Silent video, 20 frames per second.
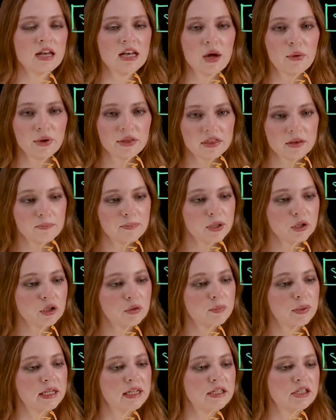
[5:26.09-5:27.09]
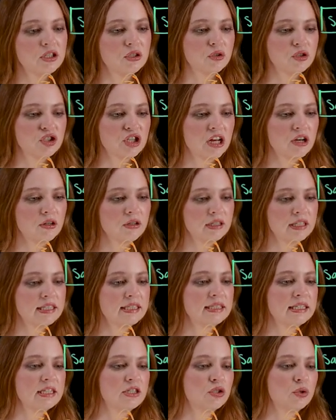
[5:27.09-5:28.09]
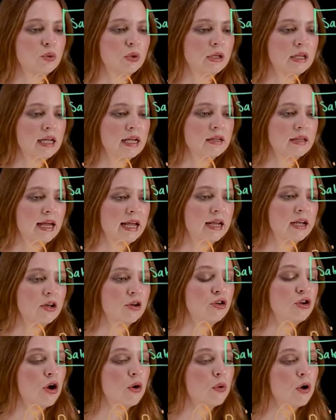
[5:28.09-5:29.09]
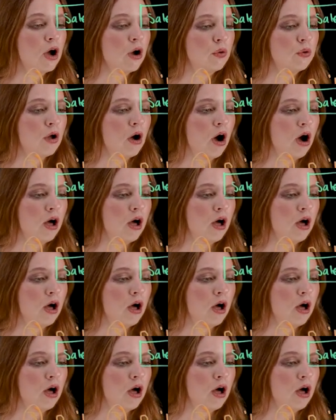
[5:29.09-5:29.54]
Now with the build piece, you'll generally see tooling like no-code